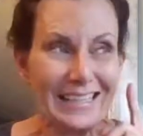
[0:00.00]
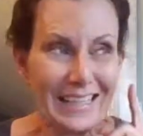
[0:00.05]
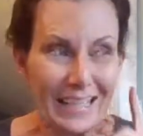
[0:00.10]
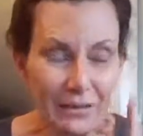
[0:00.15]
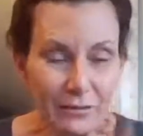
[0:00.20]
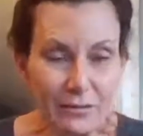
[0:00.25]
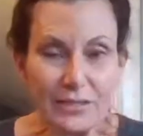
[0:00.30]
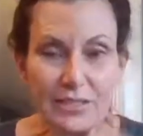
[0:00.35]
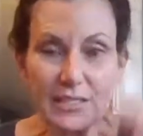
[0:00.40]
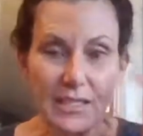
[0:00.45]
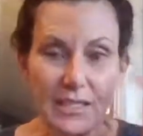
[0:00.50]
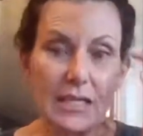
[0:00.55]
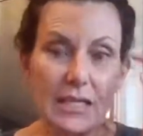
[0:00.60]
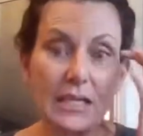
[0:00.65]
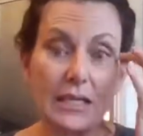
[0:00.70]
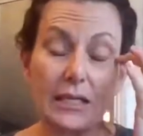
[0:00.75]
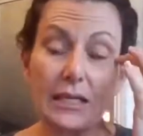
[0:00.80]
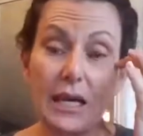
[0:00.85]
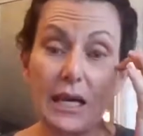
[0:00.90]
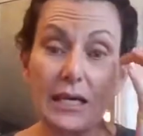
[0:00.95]

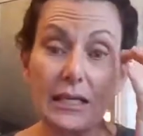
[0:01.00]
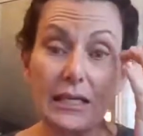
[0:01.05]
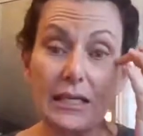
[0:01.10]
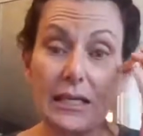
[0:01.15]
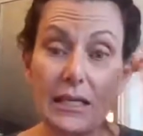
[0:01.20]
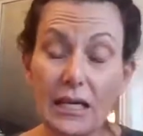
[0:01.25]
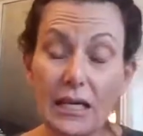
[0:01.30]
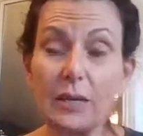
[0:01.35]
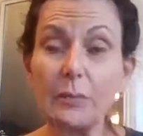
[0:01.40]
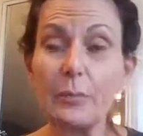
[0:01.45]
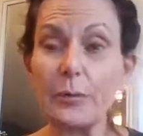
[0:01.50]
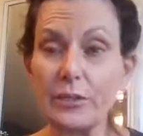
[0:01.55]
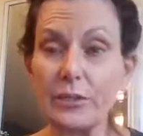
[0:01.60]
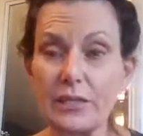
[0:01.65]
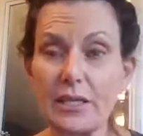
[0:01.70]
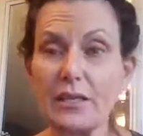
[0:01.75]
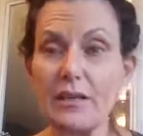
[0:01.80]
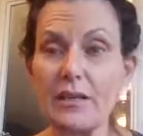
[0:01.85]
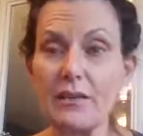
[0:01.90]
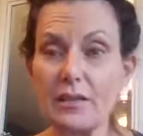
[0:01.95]
Guaranteed
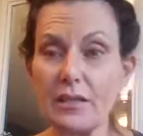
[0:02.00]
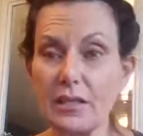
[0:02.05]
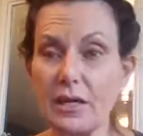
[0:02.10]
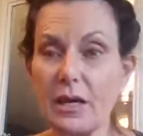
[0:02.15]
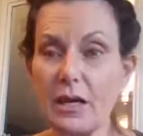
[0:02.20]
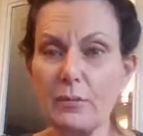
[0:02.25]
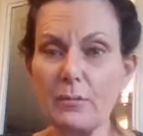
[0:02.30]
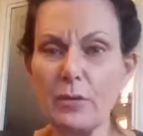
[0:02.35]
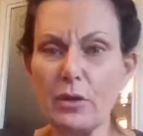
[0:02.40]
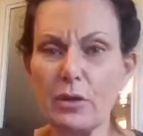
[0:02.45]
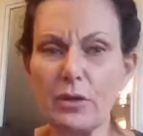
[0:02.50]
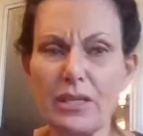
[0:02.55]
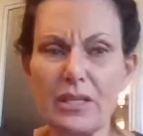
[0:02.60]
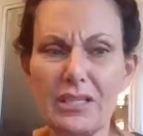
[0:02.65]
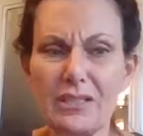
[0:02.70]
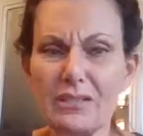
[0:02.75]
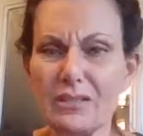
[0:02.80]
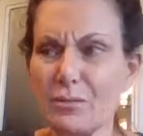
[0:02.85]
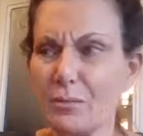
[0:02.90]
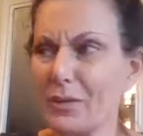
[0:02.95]
99% of the time, your
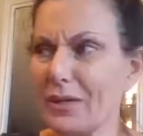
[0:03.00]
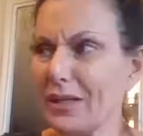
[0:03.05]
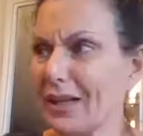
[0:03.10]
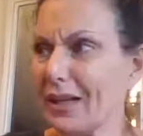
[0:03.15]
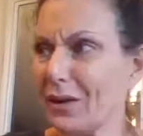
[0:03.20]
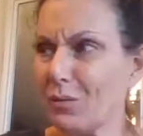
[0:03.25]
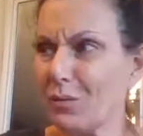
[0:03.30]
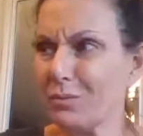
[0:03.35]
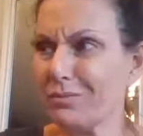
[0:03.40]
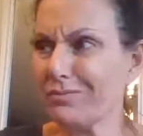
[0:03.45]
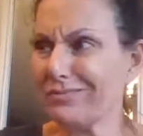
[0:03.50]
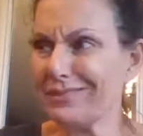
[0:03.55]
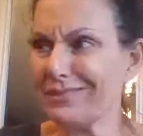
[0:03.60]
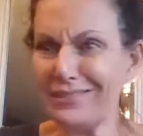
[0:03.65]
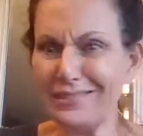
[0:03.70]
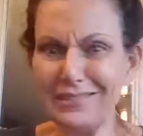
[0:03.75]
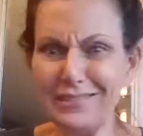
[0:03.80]
kids will be like, what?